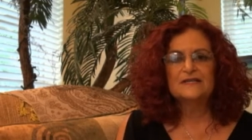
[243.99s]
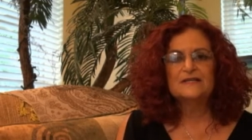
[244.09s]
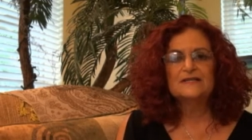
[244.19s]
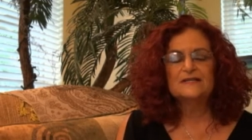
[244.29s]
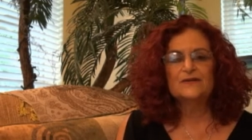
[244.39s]
it
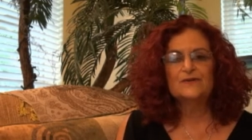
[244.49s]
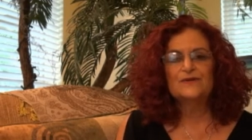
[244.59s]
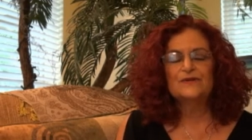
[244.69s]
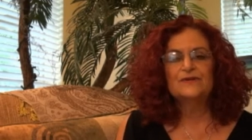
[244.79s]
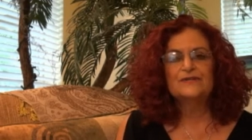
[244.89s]
is no
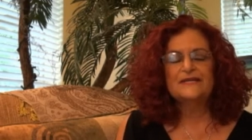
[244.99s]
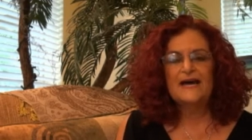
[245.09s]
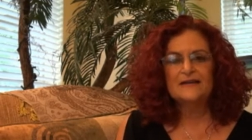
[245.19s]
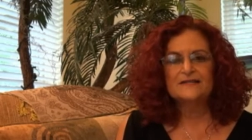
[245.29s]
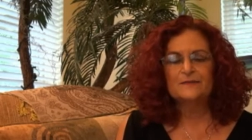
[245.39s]
longer
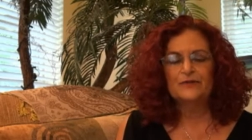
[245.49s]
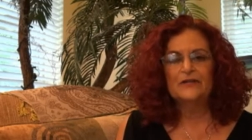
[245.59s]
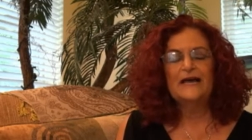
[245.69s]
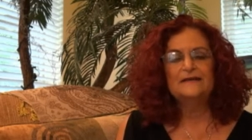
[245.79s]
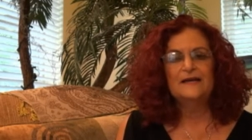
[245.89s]

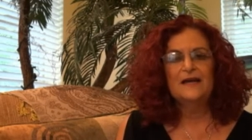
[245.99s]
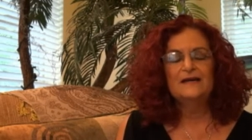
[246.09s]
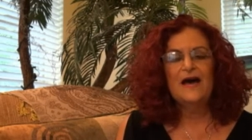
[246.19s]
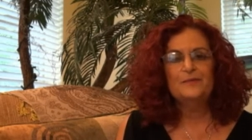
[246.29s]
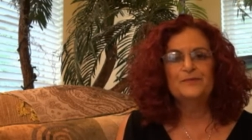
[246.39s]
taxable and
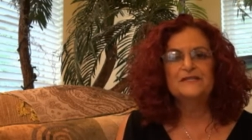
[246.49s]
cannot